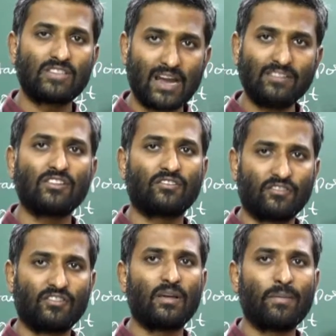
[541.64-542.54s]

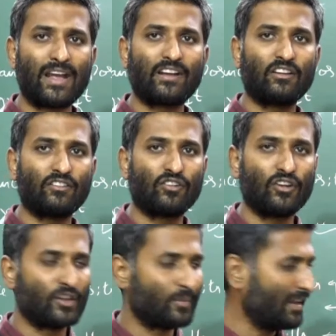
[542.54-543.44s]
charges the banker is
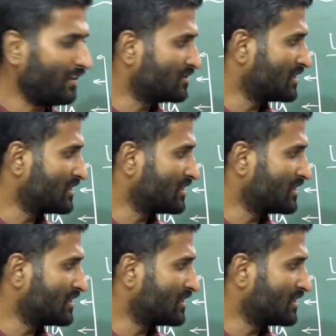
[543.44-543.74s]
going to be